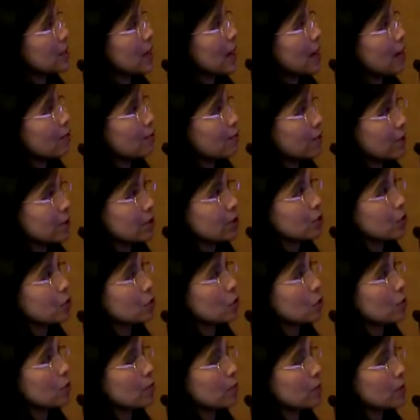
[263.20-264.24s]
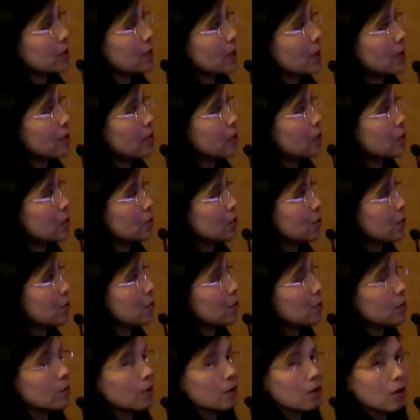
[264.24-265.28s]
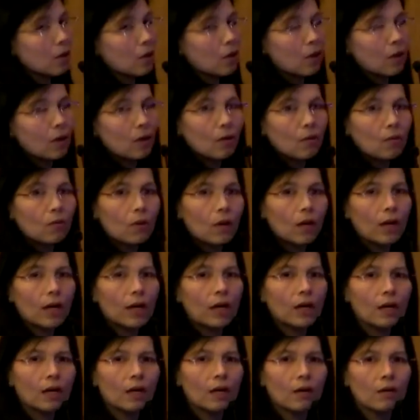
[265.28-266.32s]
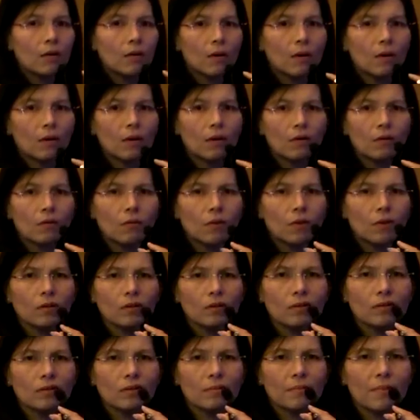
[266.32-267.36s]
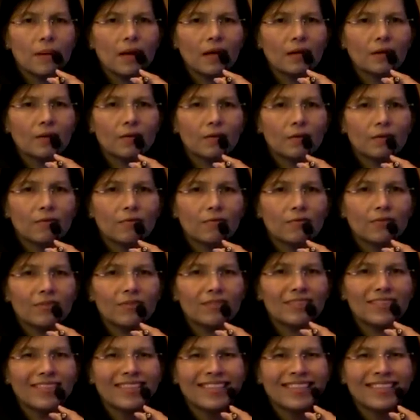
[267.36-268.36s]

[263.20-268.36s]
and withdrawal potential. What is the microphone?